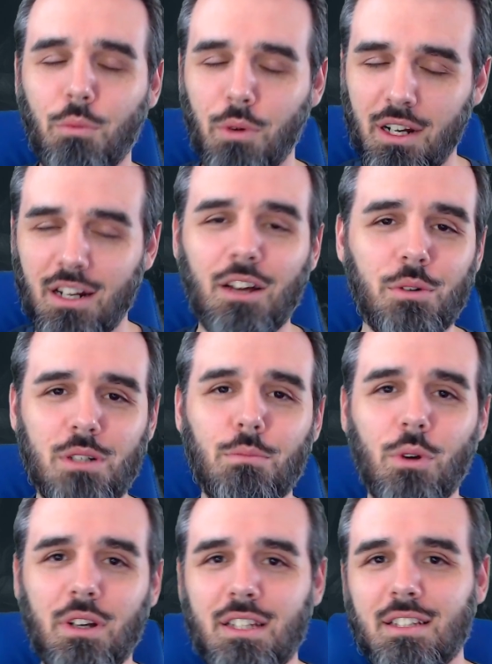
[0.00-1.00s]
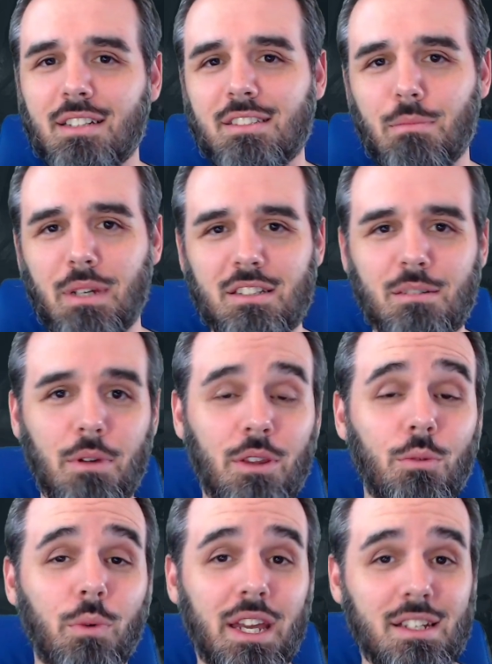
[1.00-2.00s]
we're going to go into more details about some
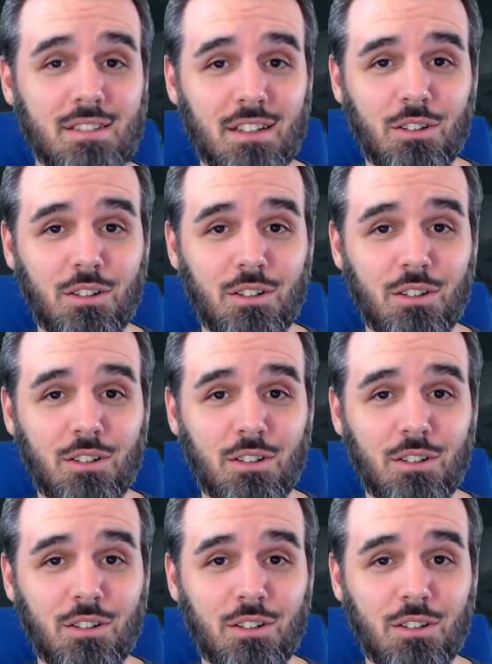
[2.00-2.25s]
other ways